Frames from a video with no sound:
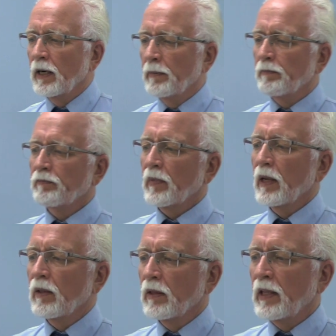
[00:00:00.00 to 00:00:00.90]
Um,
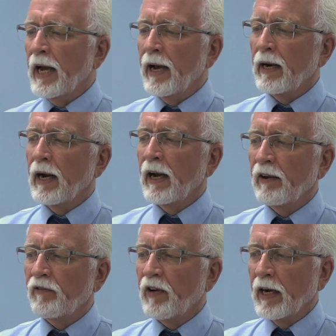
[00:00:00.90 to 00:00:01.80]
that
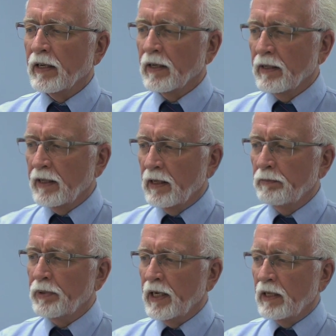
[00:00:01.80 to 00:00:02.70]
I find a little
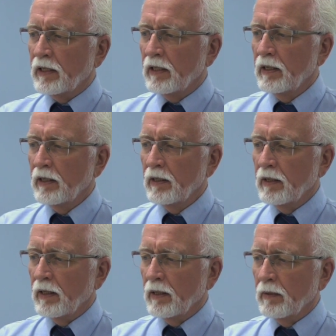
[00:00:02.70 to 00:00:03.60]
bit
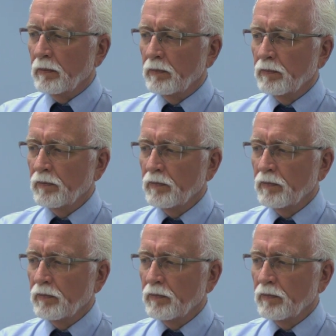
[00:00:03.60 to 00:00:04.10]
um,